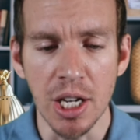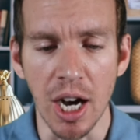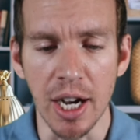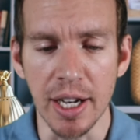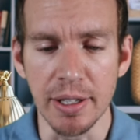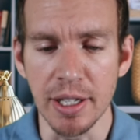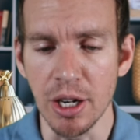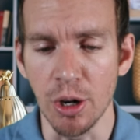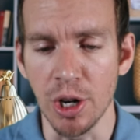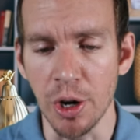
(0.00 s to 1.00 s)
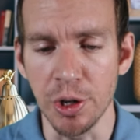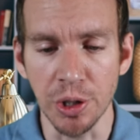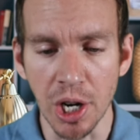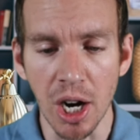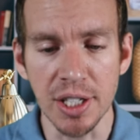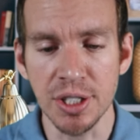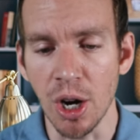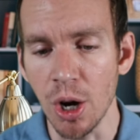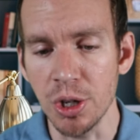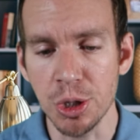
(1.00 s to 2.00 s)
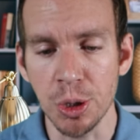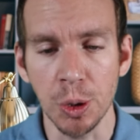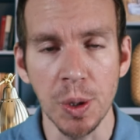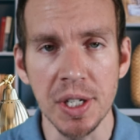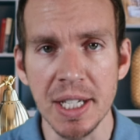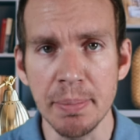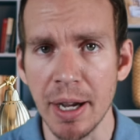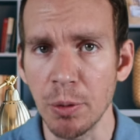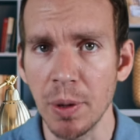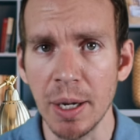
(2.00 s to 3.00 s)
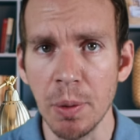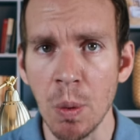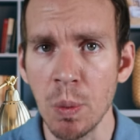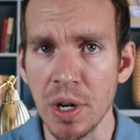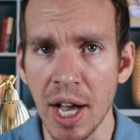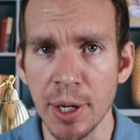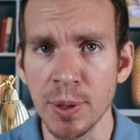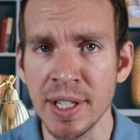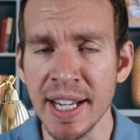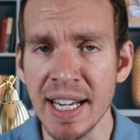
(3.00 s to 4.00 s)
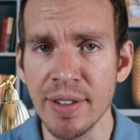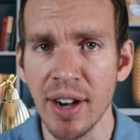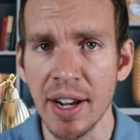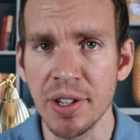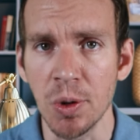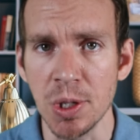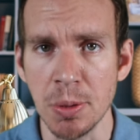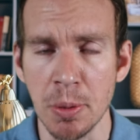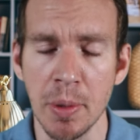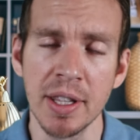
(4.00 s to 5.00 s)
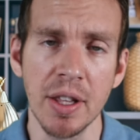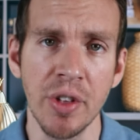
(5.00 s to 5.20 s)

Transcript: Are your costs also increasing by right around $185 per month?